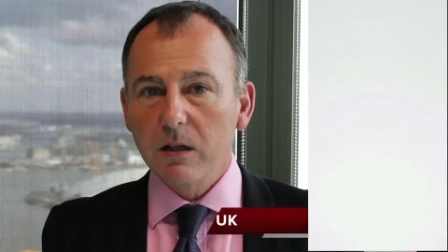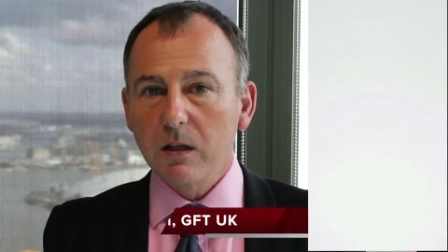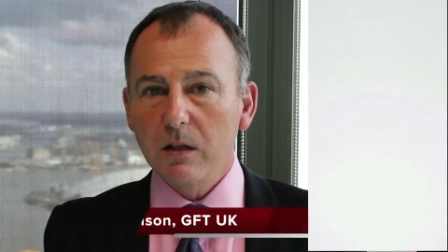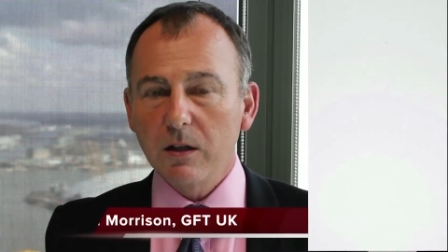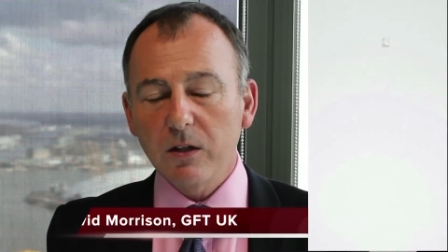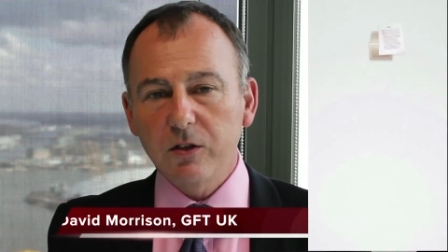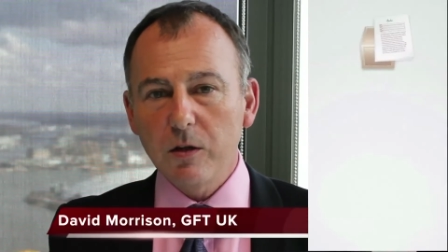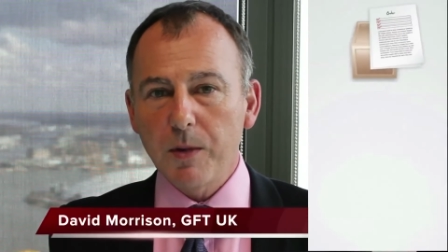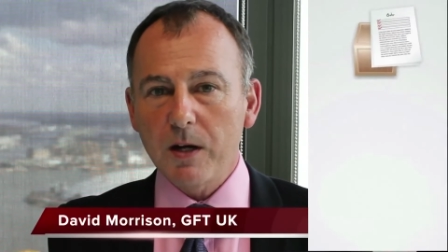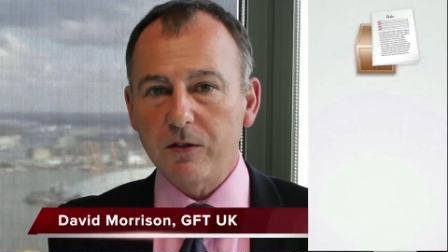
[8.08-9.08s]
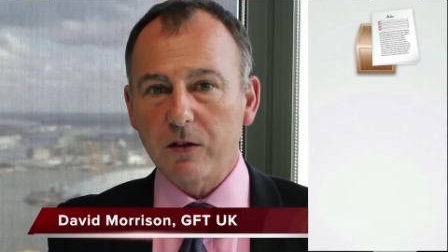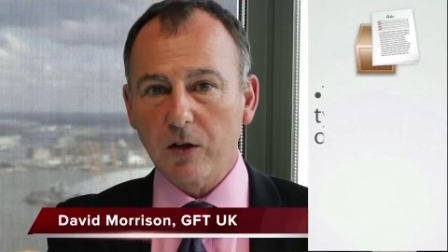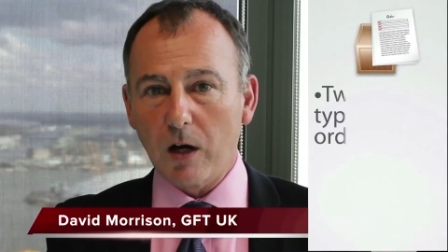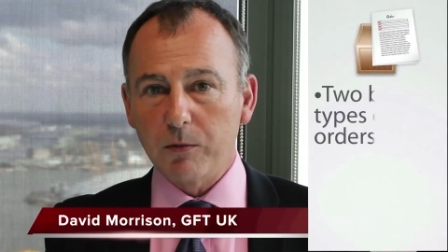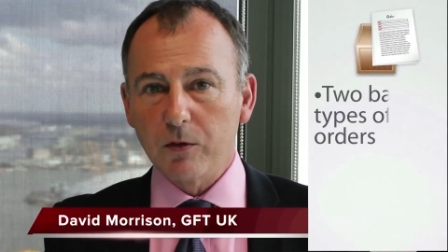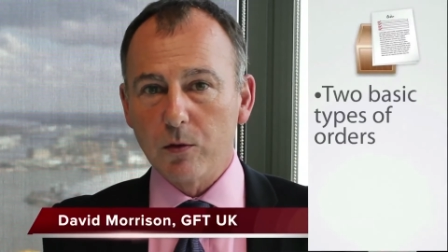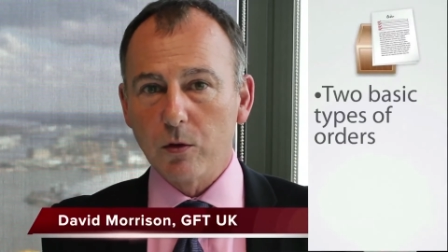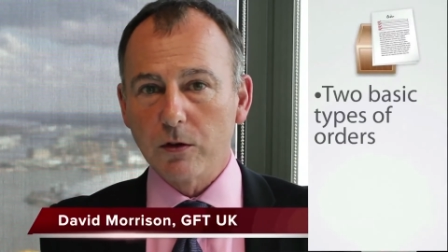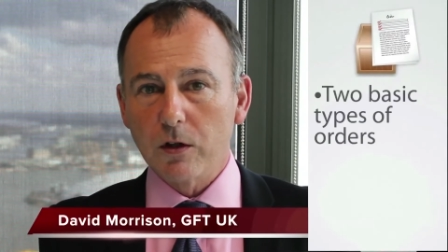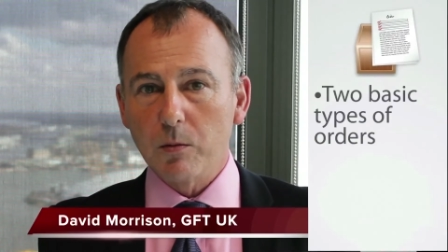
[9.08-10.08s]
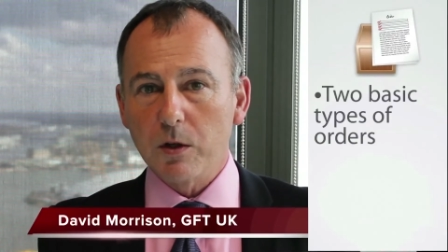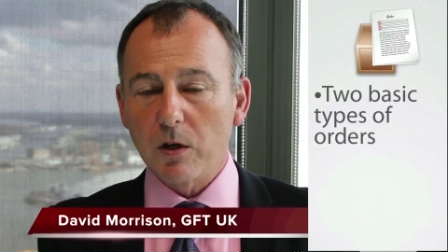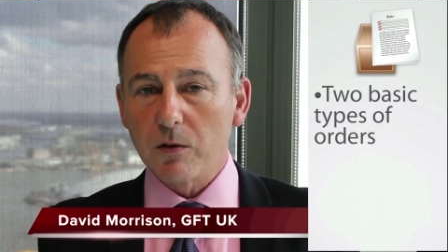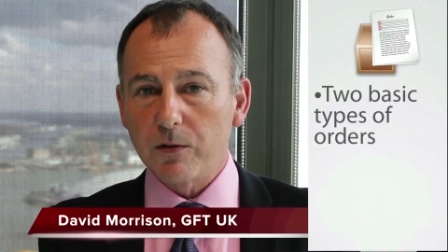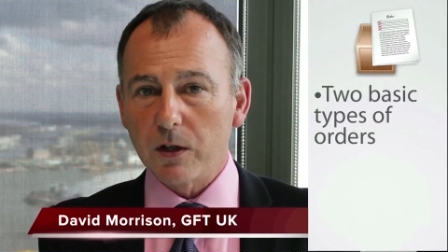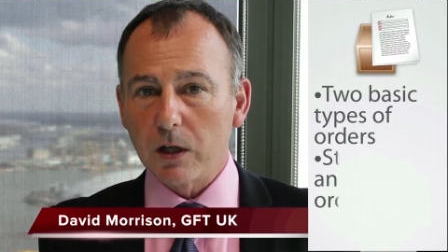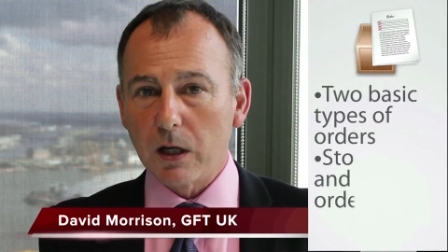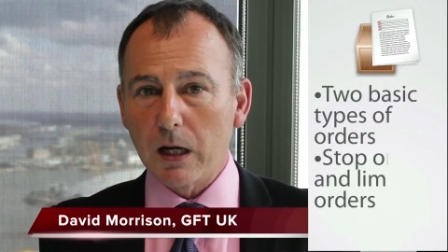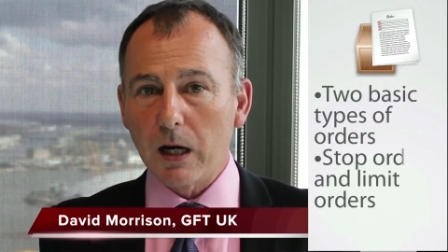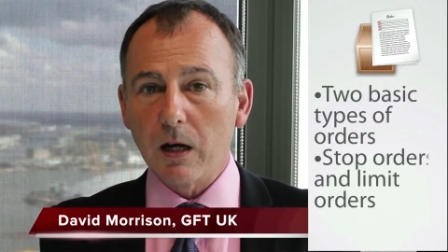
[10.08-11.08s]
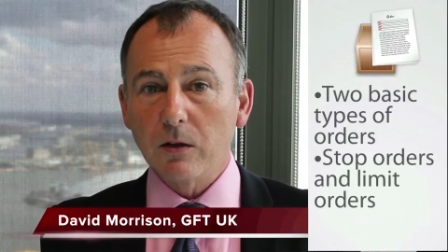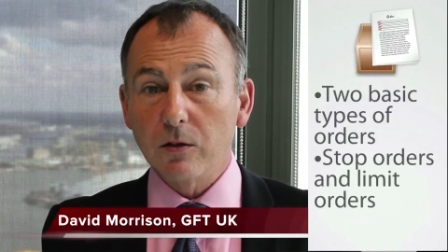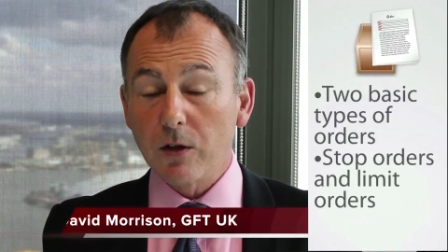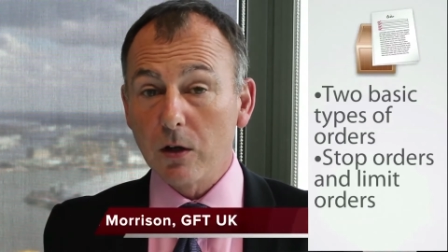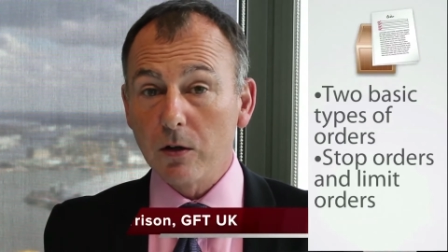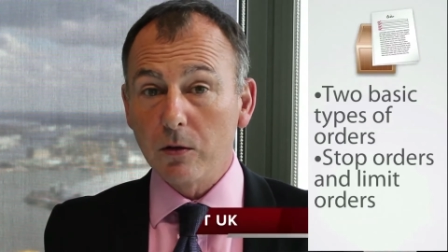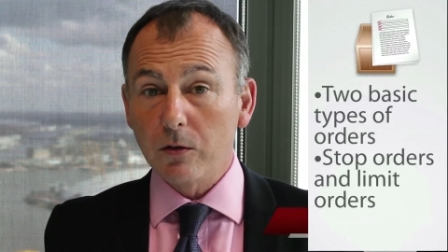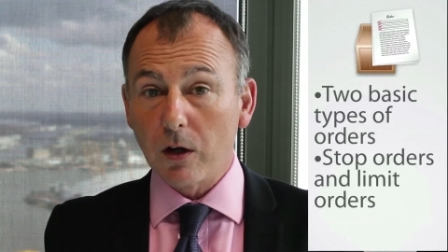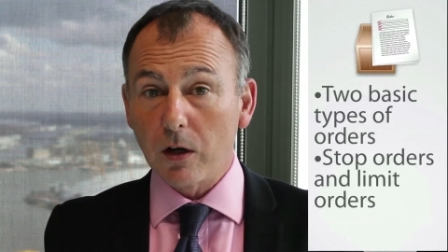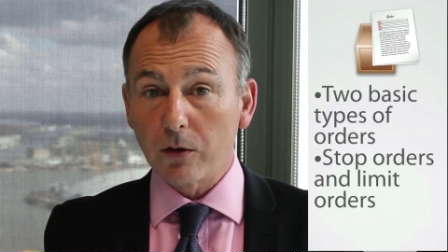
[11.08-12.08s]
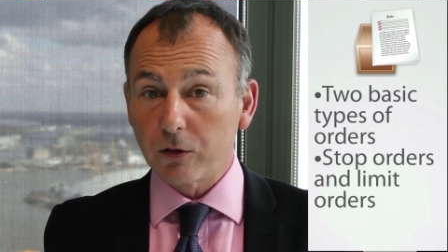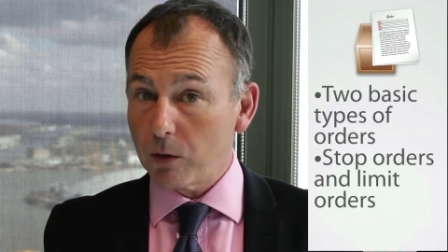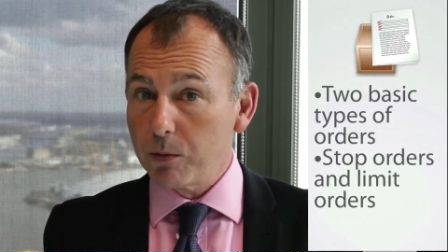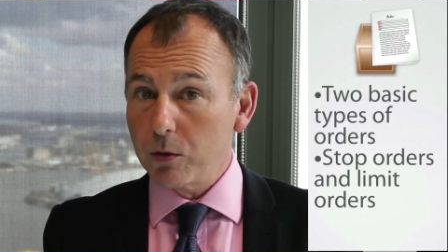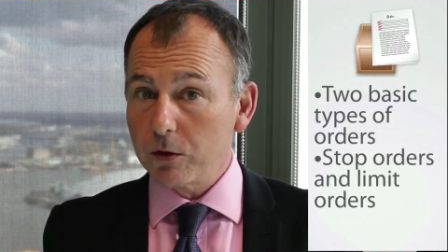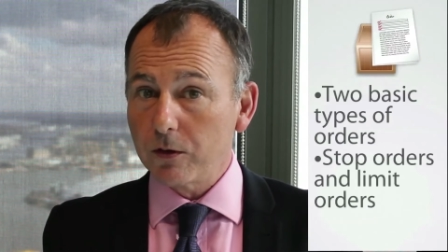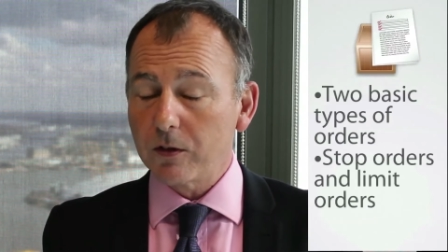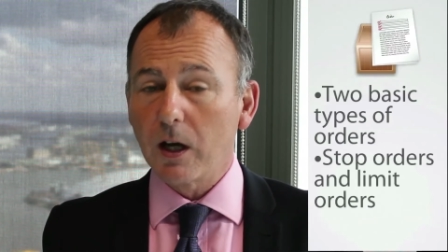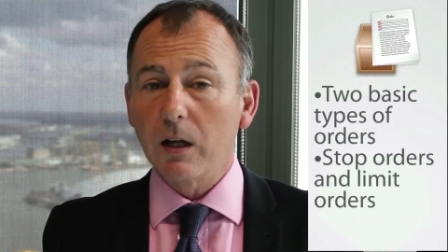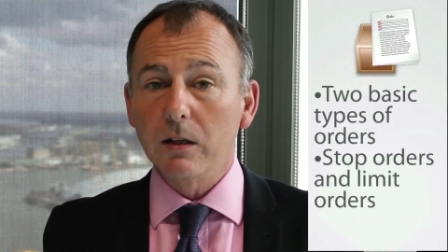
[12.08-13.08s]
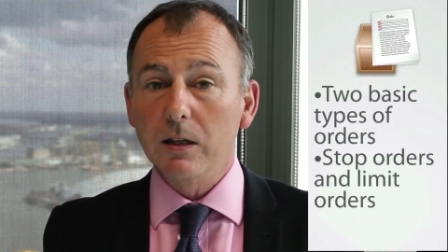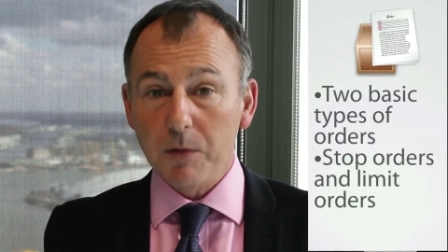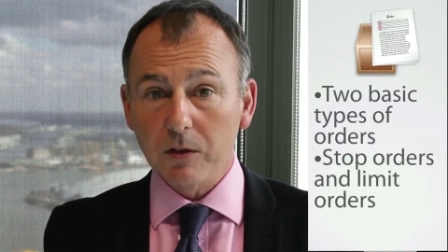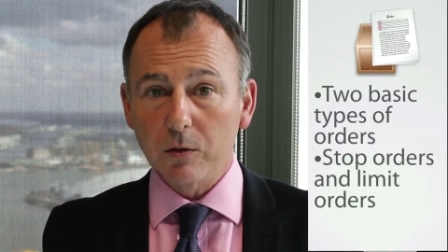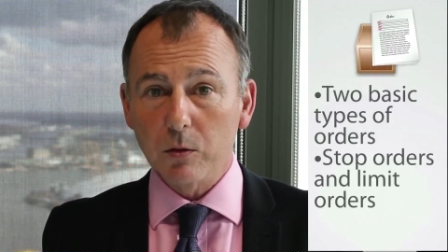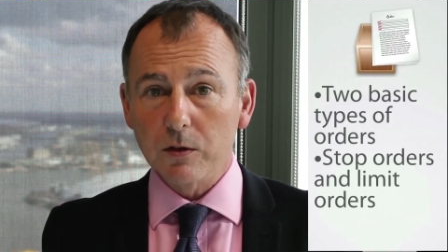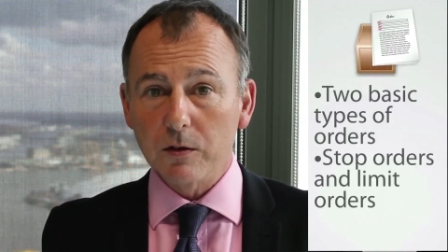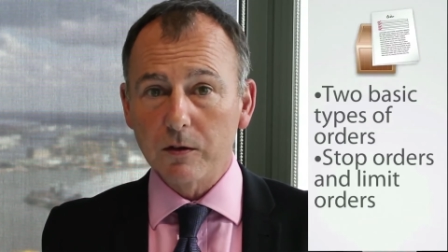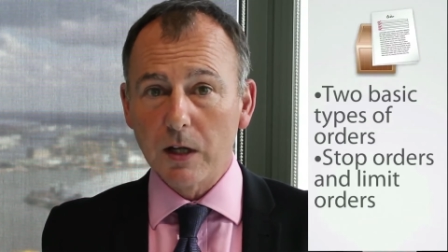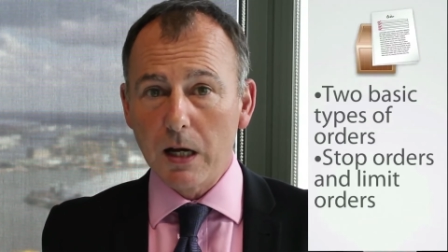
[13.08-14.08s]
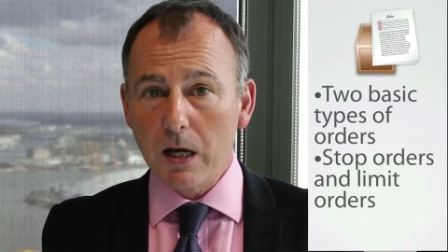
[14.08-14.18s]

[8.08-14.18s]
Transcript: There are two basic types of order that we offer, and those are stop orders and limit orders.